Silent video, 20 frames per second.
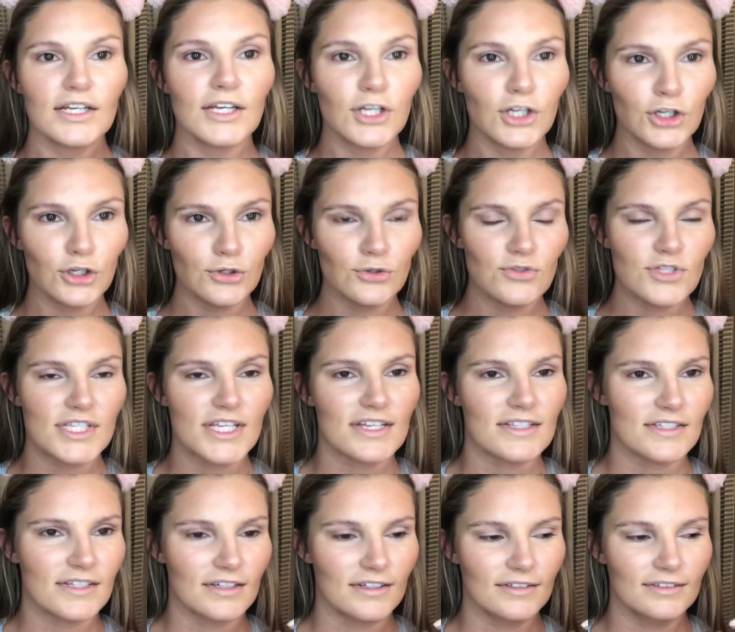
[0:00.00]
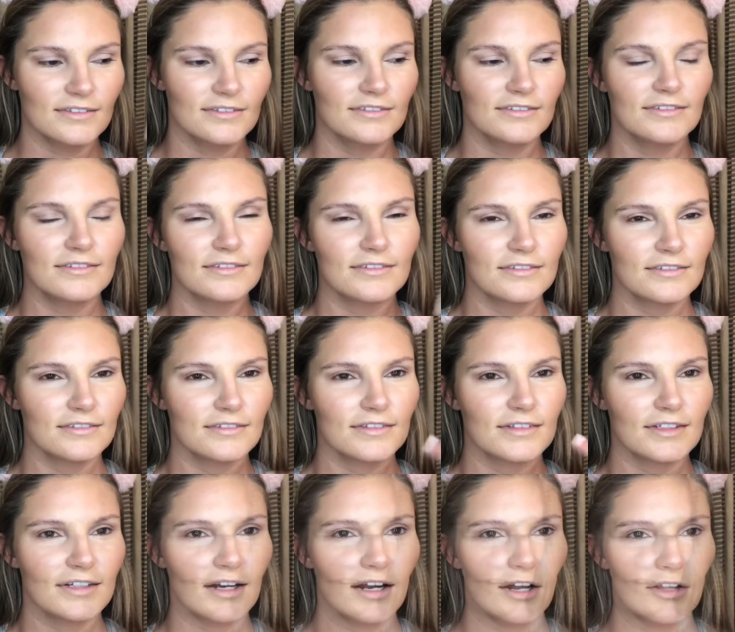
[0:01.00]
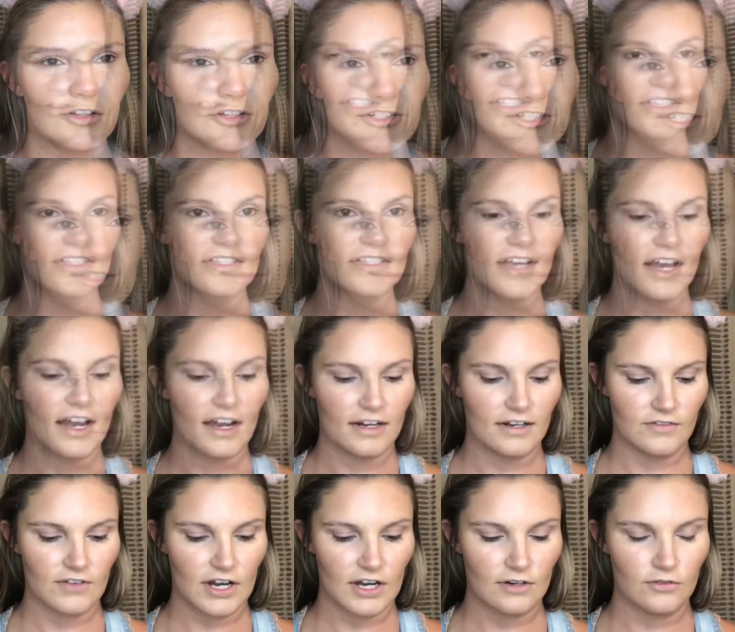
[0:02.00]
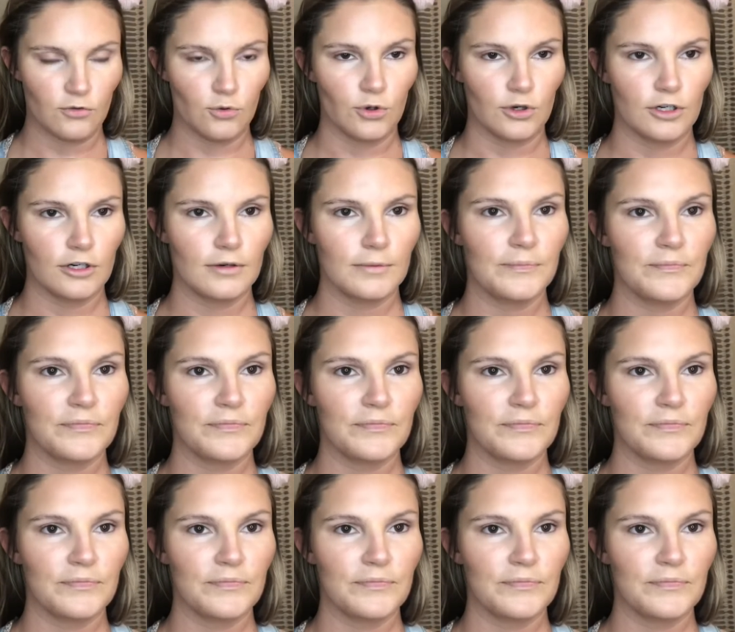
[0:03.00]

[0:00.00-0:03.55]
Nudes as in. And I know this is kind of out of order,